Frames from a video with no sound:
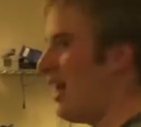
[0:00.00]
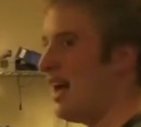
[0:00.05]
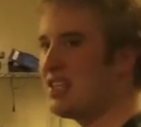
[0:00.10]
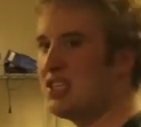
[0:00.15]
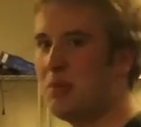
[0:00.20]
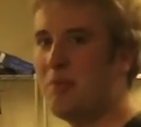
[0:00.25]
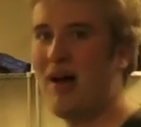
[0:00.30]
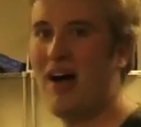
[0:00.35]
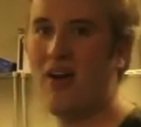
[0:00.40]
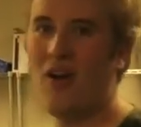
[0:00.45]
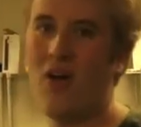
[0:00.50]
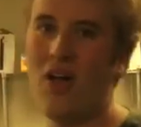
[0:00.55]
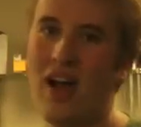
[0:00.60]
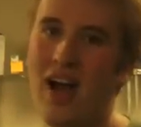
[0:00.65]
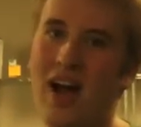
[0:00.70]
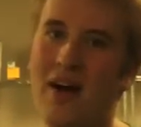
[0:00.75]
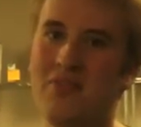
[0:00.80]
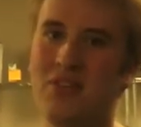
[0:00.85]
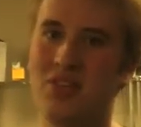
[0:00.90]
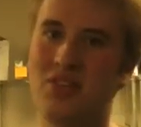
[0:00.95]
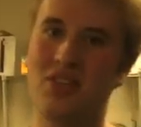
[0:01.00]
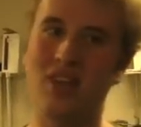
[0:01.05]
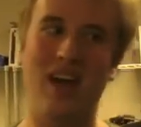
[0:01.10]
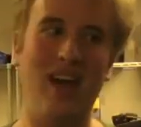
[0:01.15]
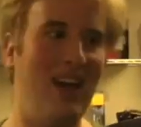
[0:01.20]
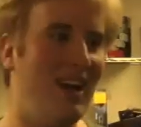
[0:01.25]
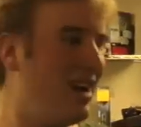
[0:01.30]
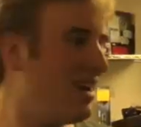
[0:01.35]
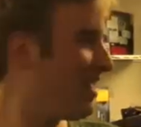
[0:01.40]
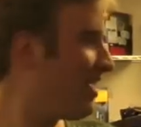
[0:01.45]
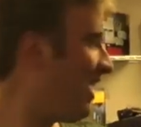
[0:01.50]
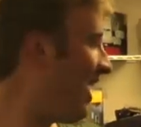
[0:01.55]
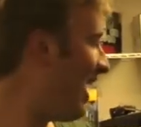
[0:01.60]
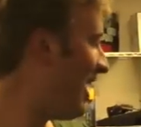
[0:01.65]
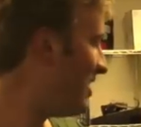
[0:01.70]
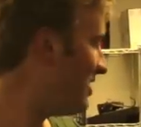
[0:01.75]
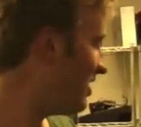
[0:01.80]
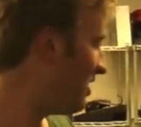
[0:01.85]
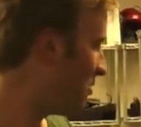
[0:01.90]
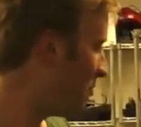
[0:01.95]
that's about all I have to say.
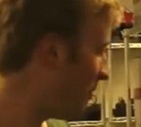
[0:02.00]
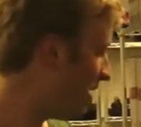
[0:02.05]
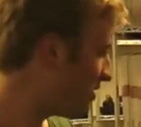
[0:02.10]
I didn't